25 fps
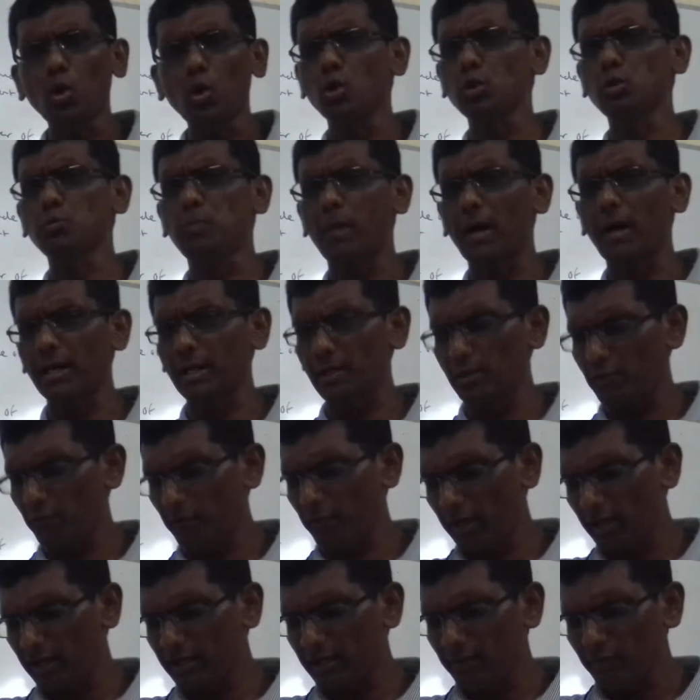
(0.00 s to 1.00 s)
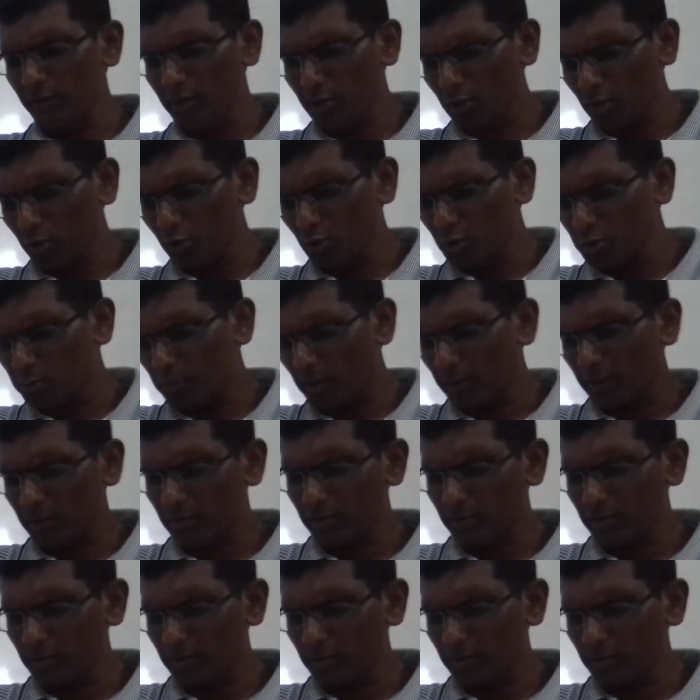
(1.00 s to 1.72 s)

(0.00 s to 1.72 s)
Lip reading: close by. Very close by.